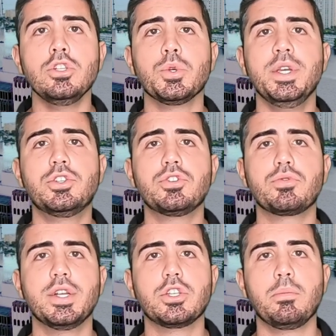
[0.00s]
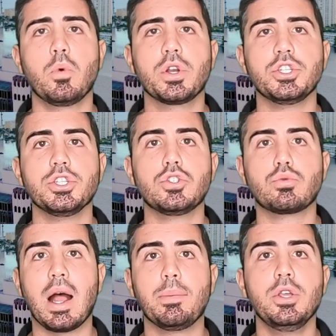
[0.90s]
So interest rates on mortgages
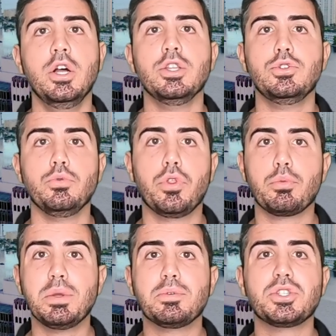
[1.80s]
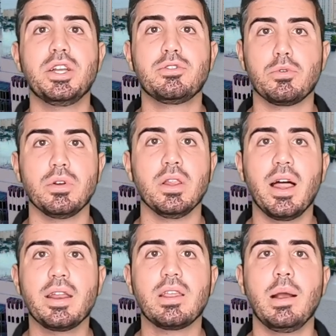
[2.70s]
dropped to 3%, or a
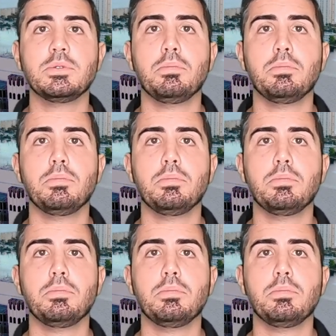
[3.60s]
lot of times